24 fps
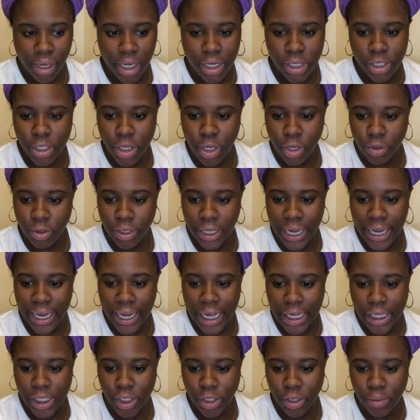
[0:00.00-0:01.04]
So thank
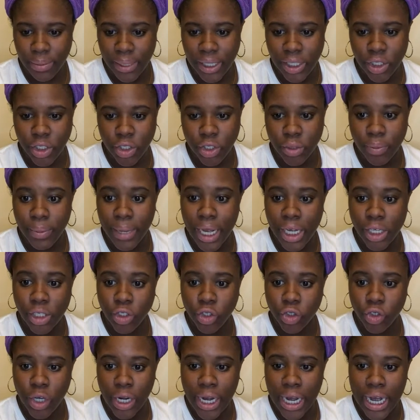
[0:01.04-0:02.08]
y'all so much, Smilez
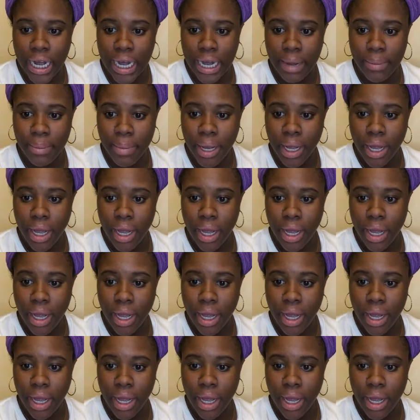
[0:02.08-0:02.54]
Tribe,